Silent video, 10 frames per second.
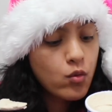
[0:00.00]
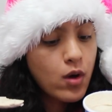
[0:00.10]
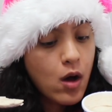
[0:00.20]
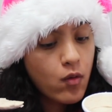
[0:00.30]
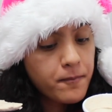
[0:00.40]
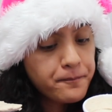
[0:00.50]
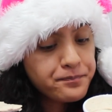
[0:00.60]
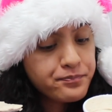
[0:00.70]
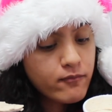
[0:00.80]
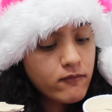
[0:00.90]
Wow,
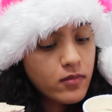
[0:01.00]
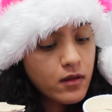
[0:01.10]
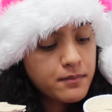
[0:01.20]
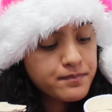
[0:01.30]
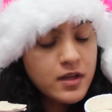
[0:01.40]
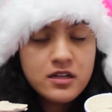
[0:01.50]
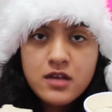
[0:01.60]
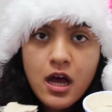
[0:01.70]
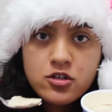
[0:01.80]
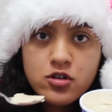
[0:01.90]

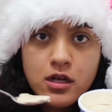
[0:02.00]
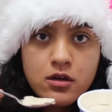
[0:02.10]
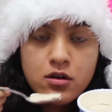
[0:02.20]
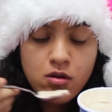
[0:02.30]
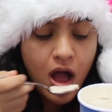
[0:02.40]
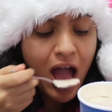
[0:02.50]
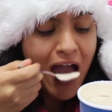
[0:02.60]
that's actually good.